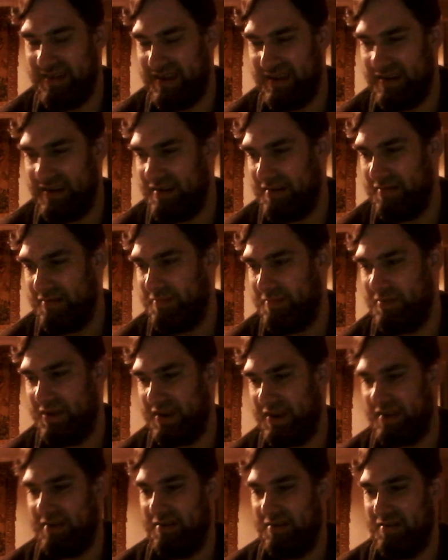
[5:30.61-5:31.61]
And oh
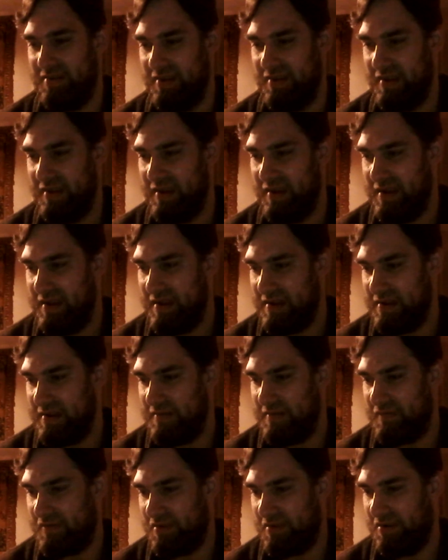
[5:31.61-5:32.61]
my god,
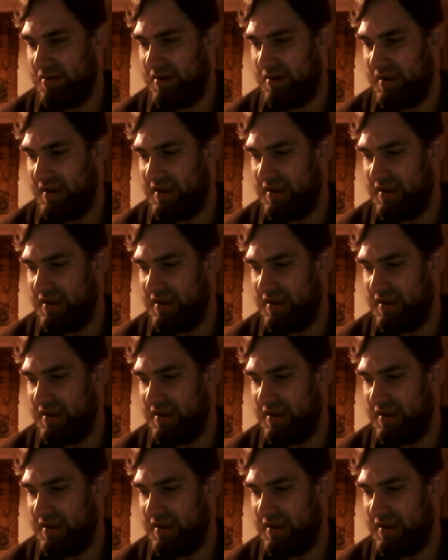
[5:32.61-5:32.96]
you've got